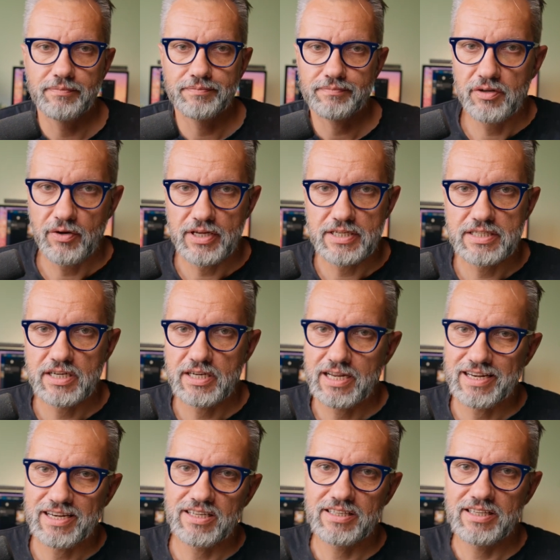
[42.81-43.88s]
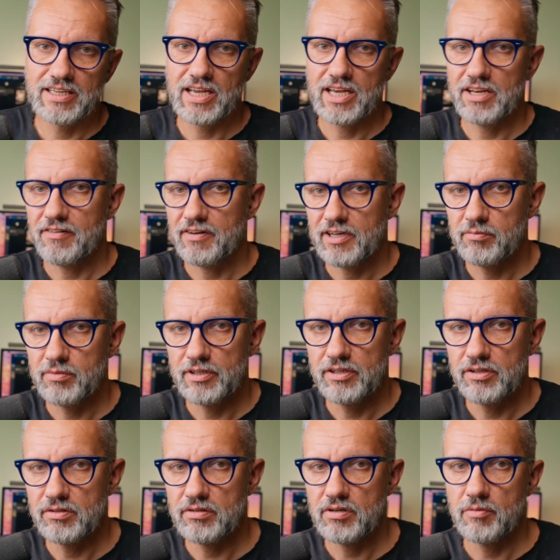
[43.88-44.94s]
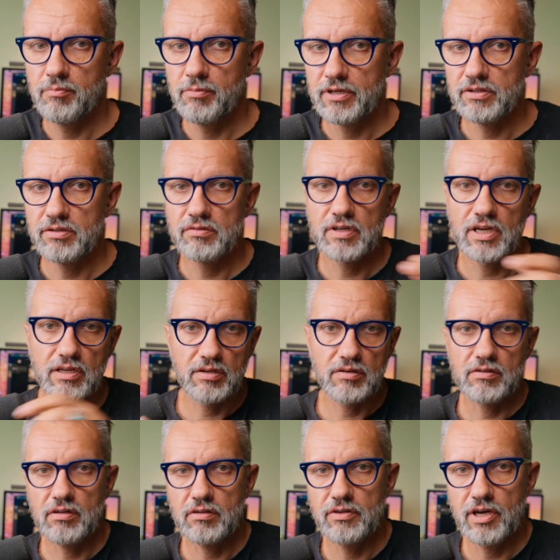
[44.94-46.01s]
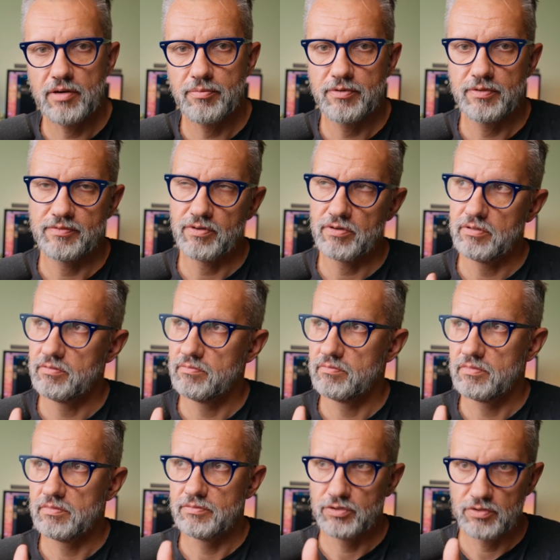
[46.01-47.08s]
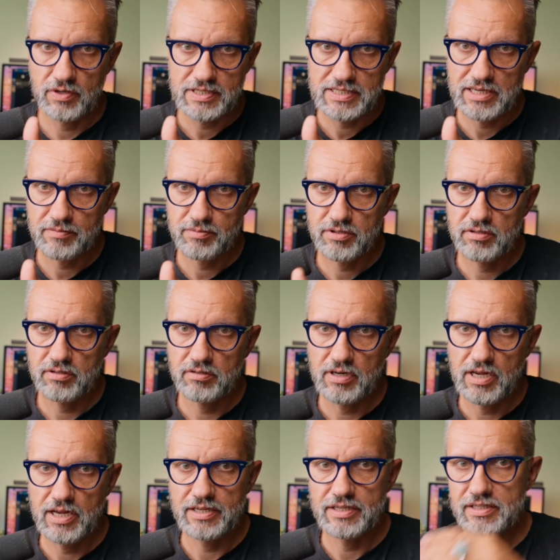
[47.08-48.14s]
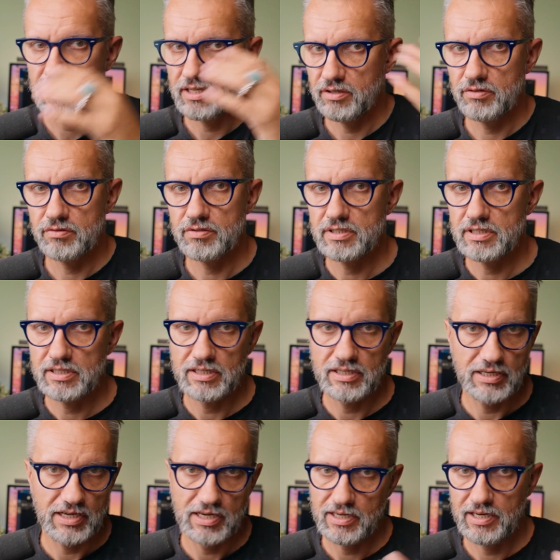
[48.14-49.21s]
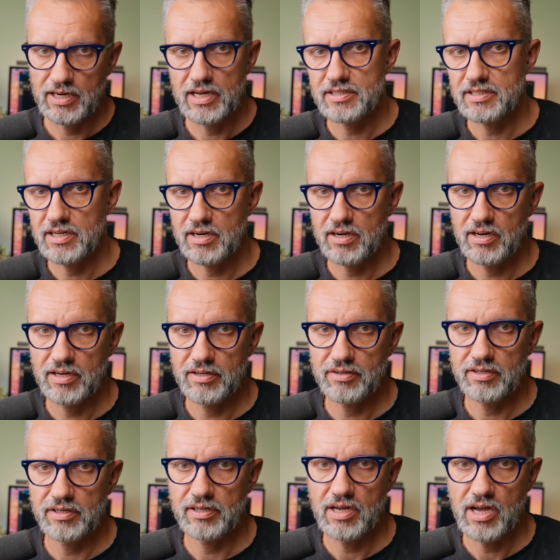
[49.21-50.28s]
Threads are currently unavailable in Europe, but you can download app from US App Store and then use it in any other country.